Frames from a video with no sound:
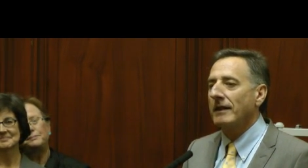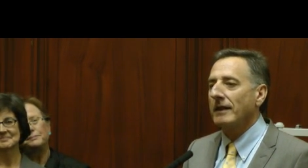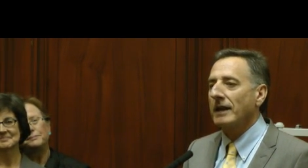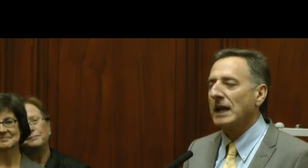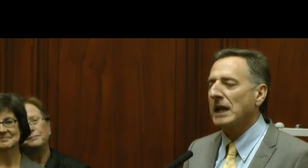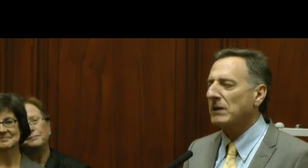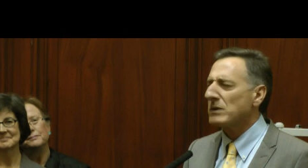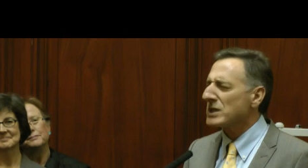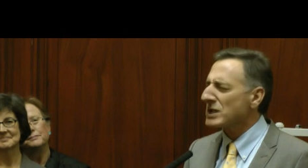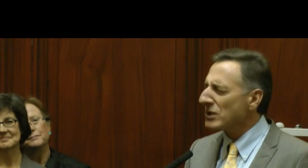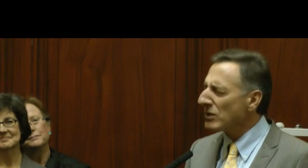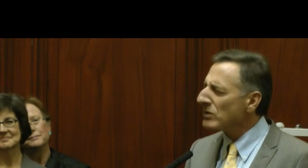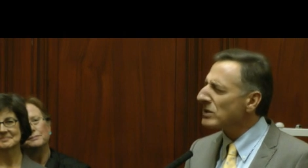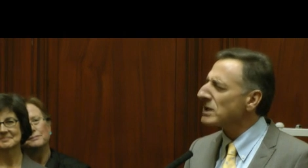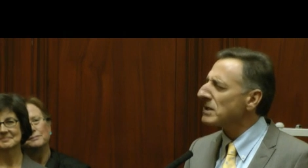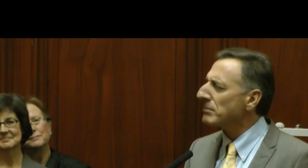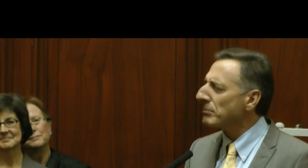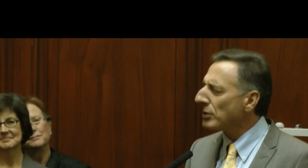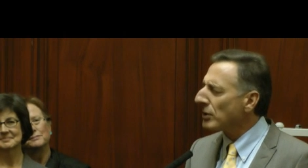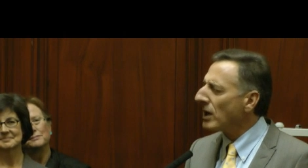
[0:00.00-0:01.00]
And I was so
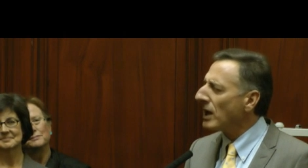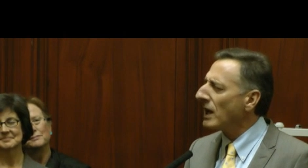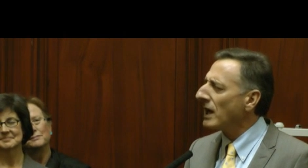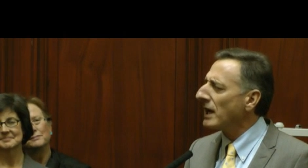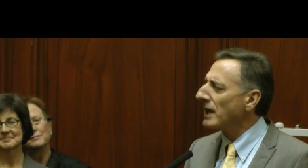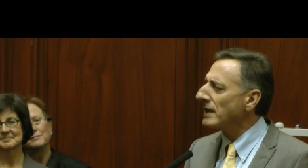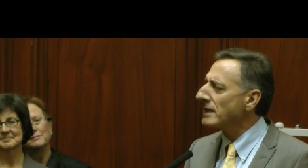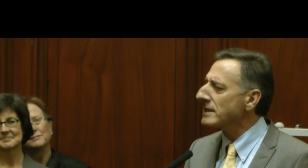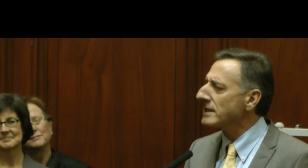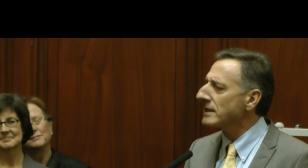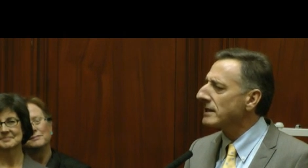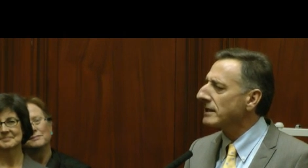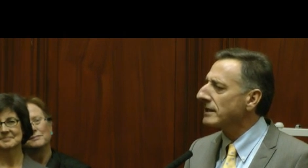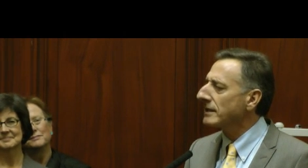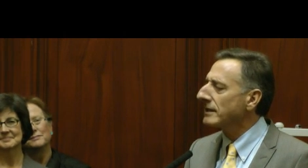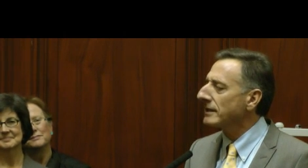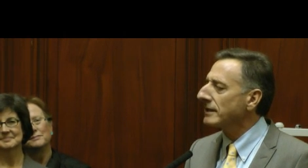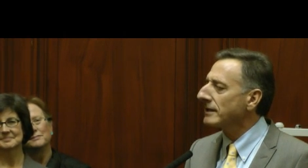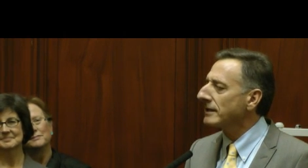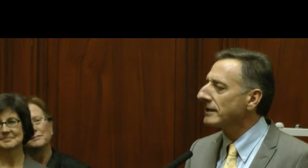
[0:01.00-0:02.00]
surprised
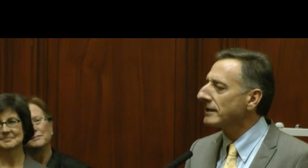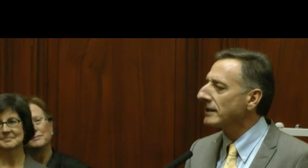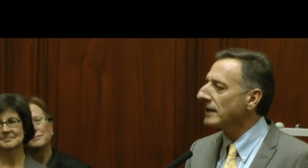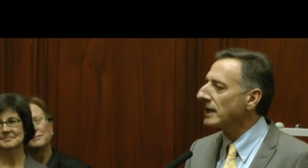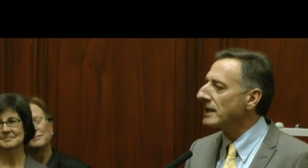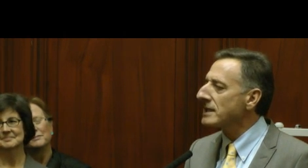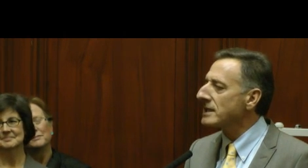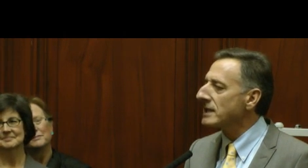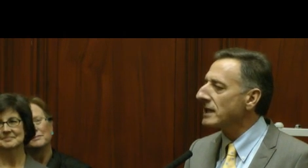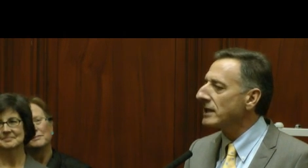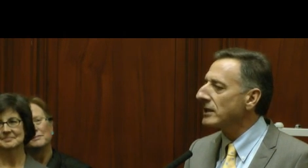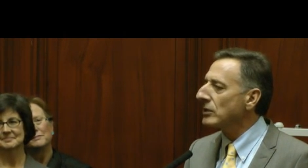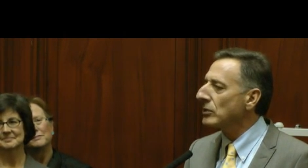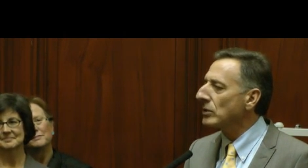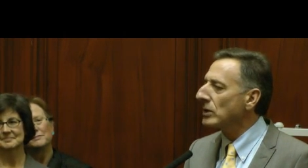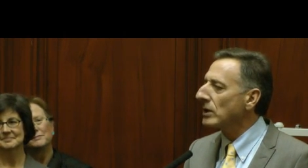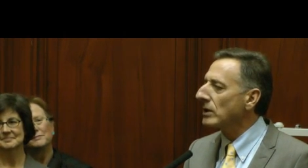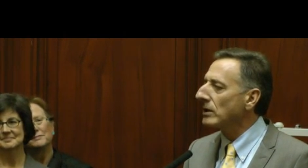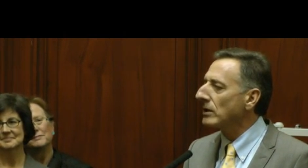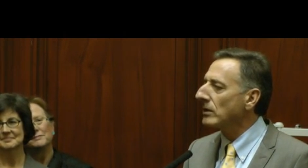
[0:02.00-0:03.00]
that I said
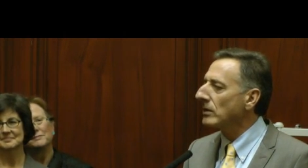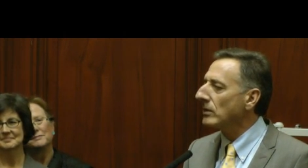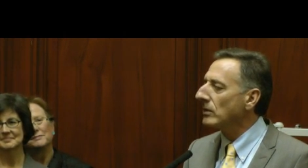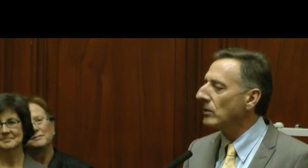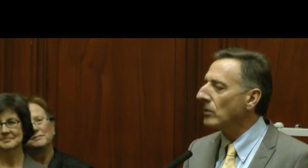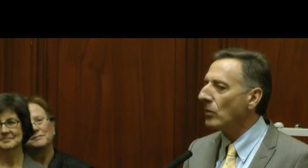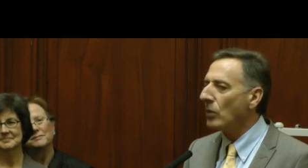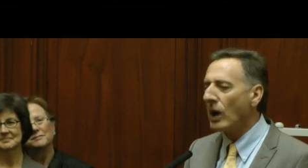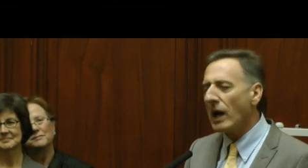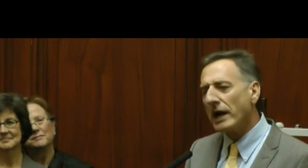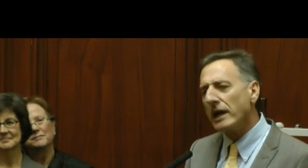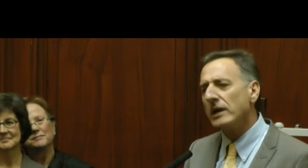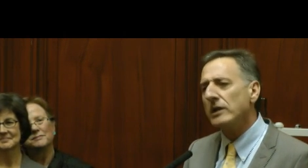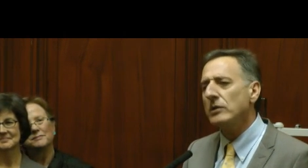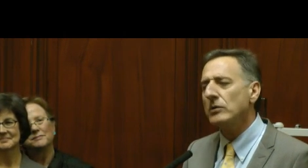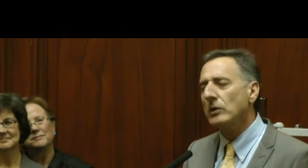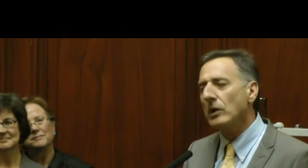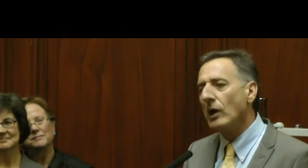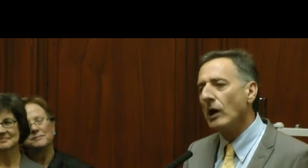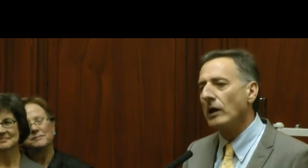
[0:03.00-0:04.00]
to her, "Why are
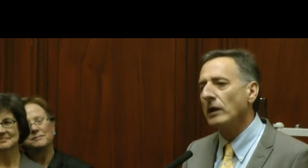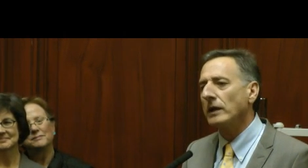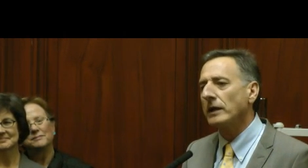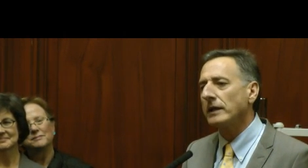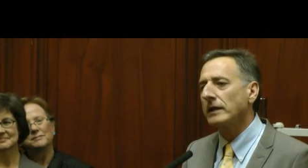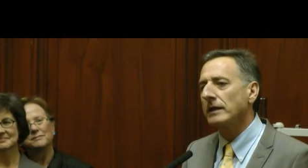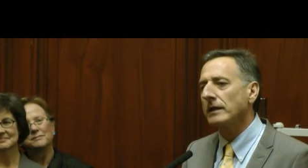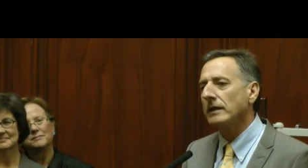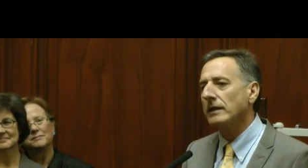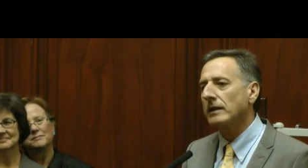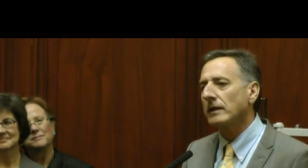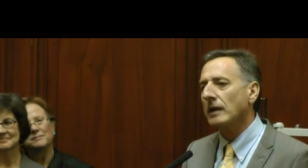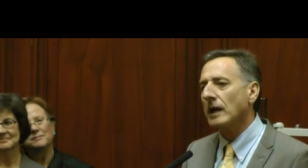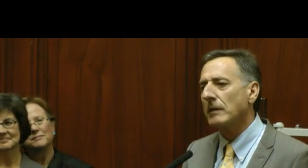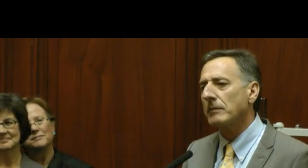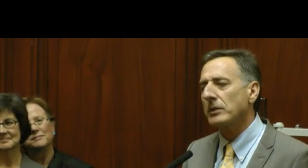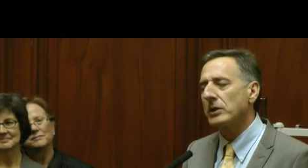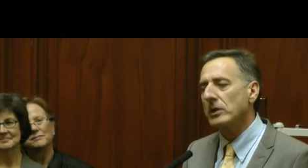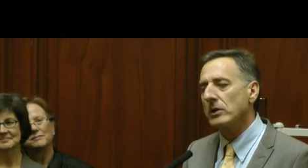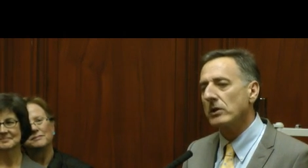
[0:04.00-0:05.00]
you calling?
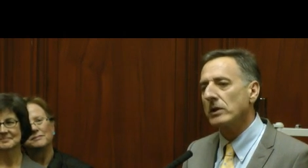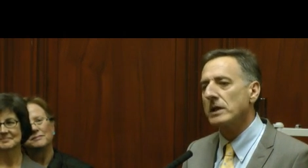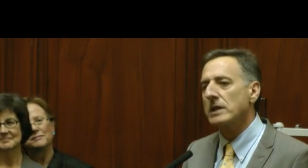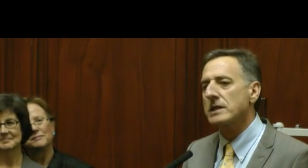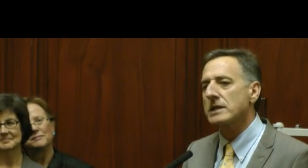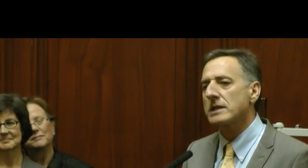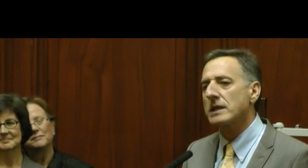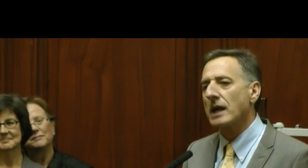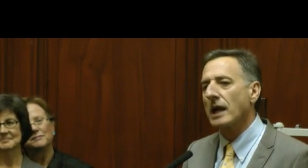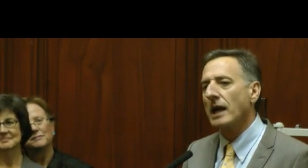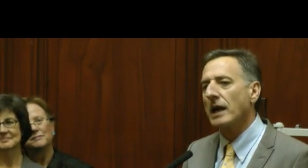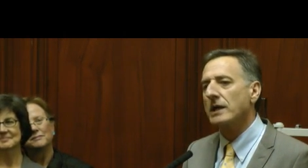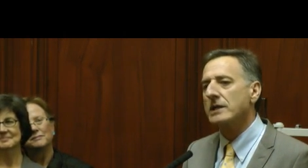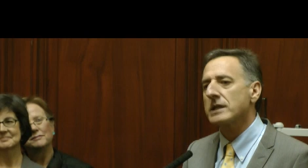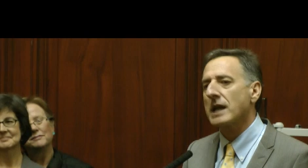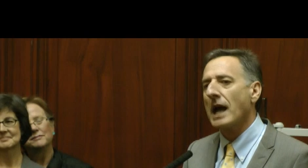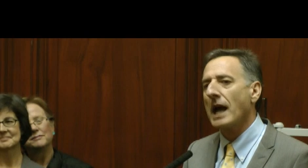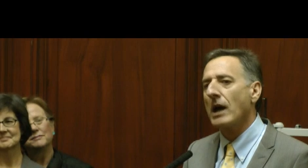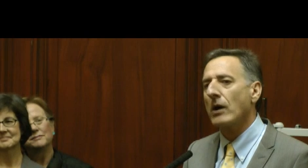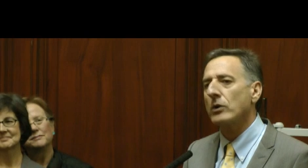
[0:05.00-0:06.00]
I'm curious
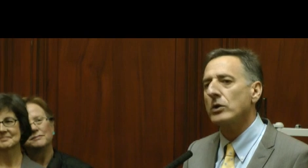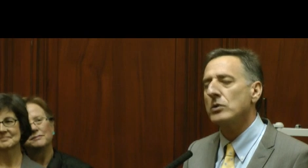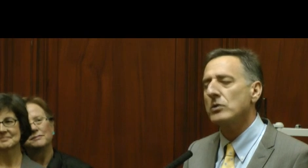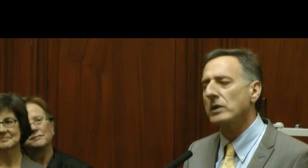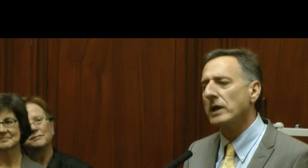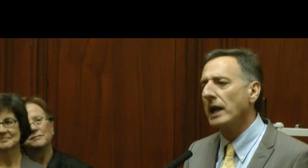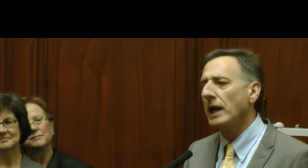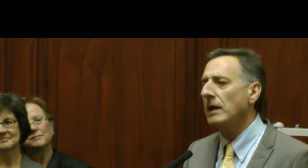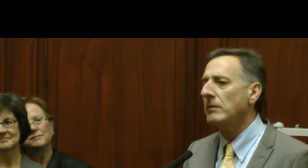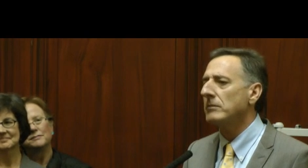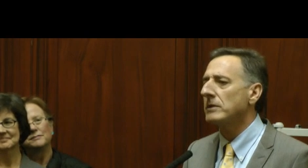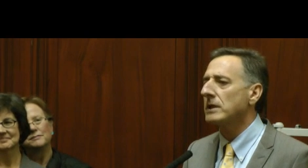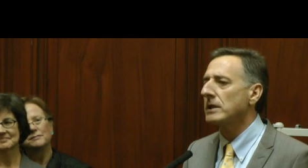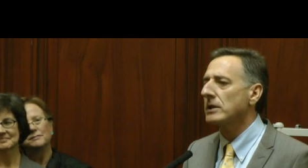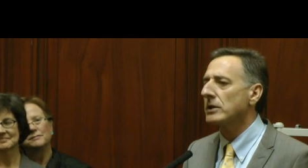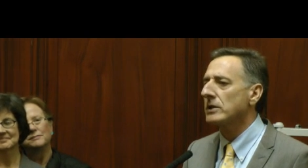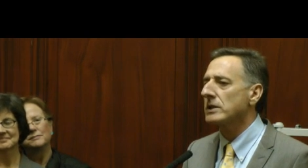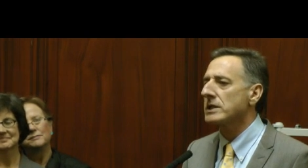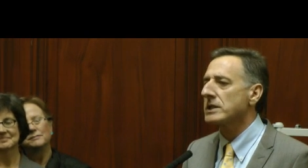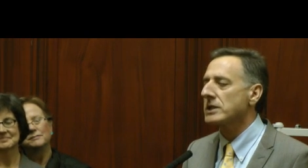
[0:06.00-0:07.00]
as to how you came to
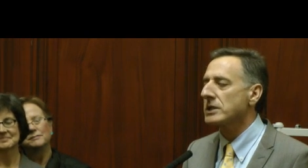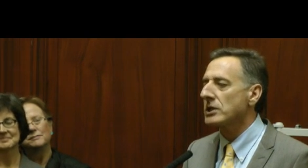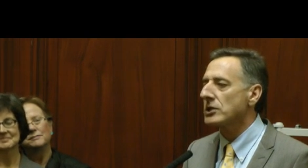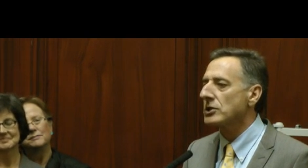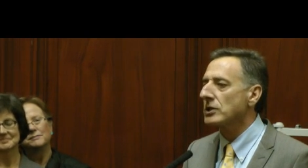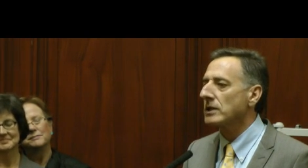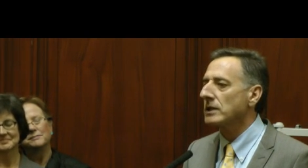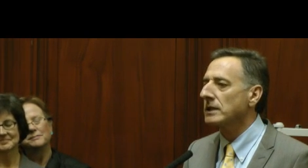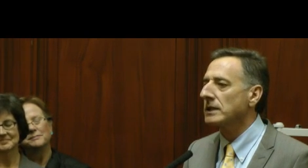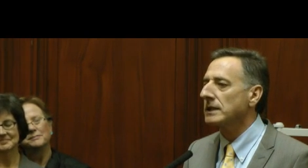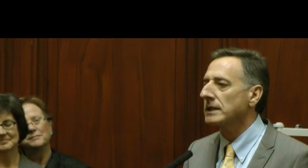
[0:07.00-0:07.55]
your decision."